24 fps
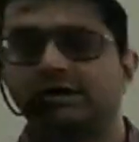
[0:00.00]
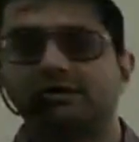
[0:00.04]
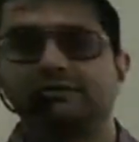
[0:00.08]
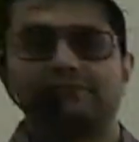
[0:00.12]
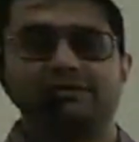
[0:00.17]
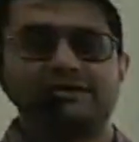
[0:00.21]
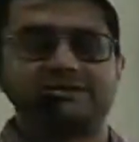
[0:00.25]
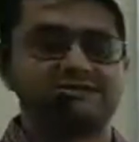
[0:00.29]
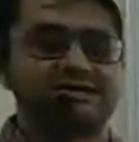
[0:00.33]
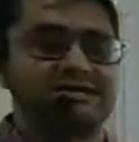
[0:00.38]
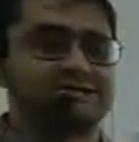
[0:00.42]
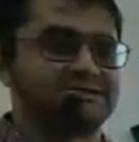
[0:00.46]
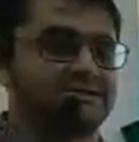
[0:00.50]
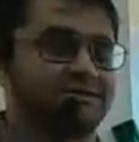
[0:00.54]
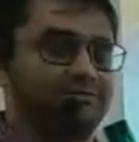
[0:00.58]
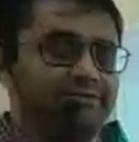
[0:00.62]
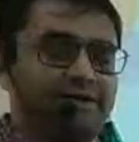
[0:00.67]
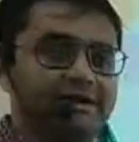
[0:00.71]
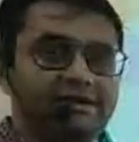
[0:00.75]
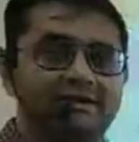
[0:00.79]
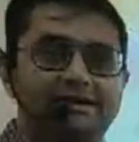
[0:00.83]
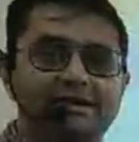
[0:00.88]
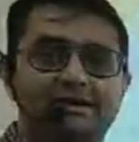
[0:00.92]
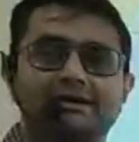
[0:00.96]
which has
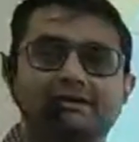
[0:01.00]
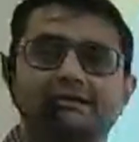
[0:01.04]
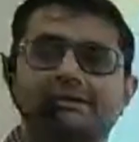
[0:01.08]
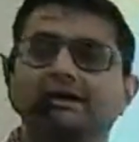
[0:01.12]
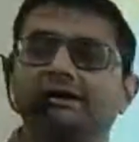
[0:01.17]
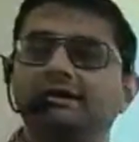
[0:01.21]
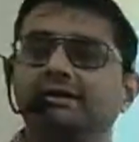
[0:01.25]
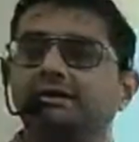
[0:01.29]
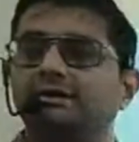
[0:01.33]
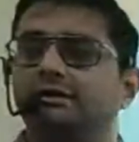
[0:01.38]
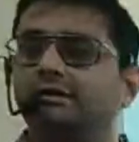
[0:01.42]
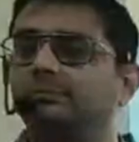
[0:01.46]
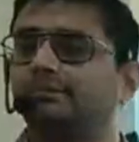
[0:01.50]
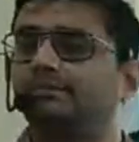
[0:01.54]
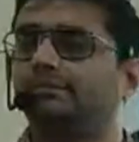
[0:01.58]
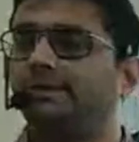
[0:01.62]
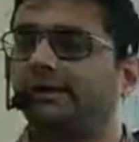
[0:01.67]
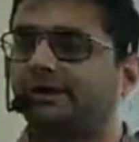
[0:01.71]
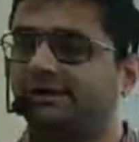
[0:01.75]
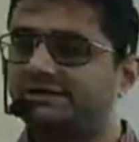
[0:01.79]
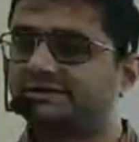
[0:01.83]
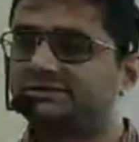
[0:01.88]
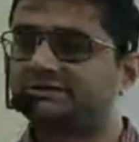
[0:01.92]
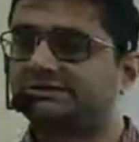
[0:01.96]
affected the
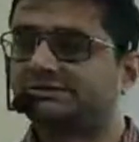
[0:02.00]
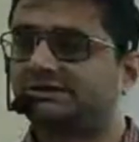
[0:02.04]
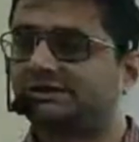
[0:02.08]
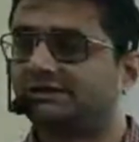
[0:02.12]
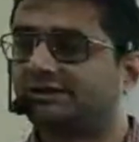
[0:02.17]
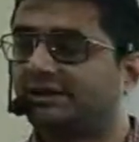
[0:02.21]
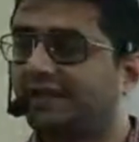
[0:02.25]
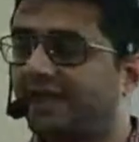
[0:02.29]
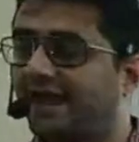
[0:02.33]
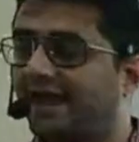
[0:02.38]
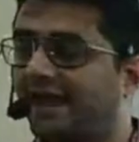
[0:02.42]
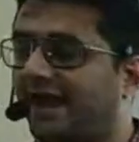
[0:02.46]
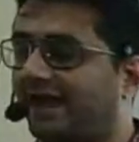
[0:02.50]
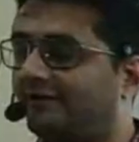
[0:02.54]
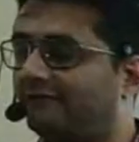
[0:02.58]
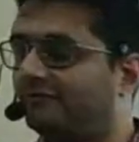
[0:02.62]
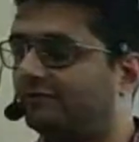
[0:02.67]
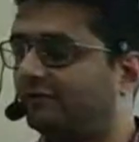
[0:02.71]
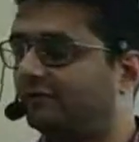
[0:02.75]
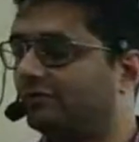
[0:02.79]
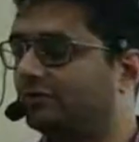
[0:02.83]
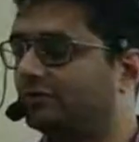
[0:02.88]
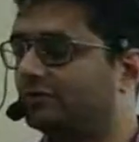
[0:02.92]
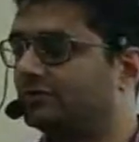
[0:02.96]
petitioner. They have
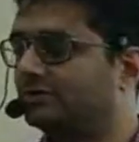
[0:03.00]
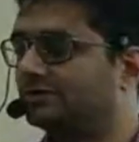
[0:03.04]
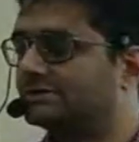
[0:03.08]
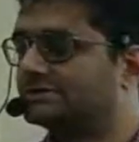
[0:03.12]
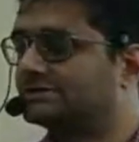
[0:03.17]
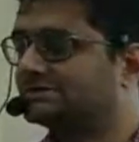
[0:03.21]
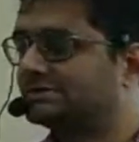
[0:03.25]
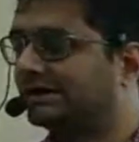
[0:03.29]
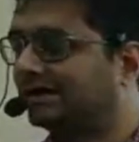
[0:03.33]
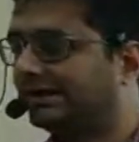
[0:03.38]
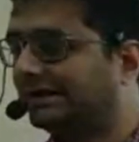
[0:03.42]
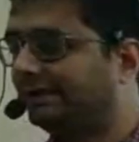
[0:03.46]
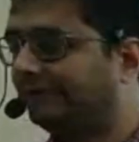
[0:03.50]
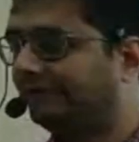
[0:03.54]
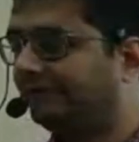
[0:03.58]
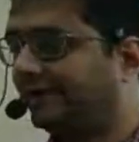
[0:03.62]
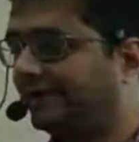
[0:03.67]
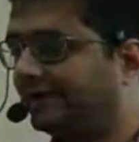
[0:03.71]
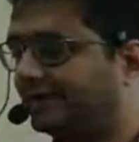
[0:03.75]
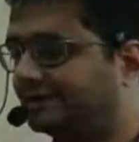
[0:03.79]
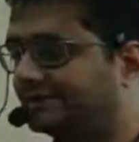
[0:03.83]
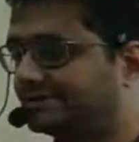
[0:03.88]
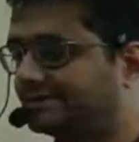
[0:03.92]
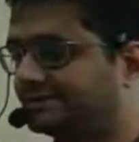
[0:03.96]
to certify
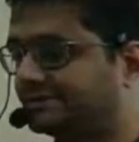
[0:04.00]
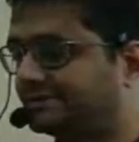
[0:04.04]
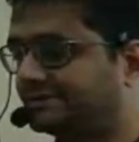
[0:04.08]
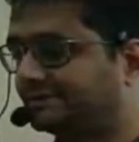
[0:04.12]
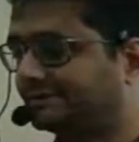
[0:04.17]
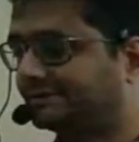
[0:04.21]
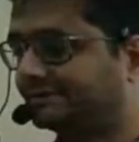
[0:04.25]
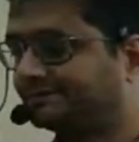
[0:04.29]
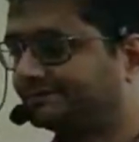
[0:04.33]
it.